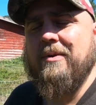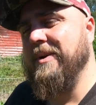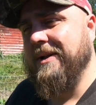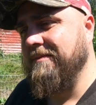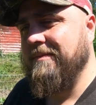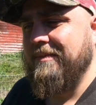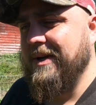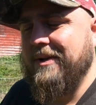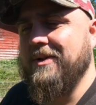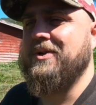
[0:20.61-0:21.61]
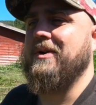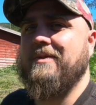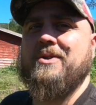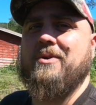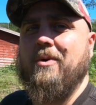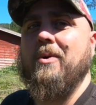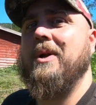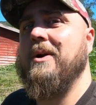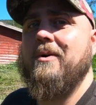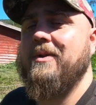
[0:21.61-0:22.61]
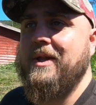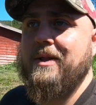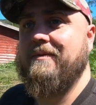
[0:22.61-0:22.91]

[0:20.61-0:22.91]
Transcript: but I'm going to do the service earlier than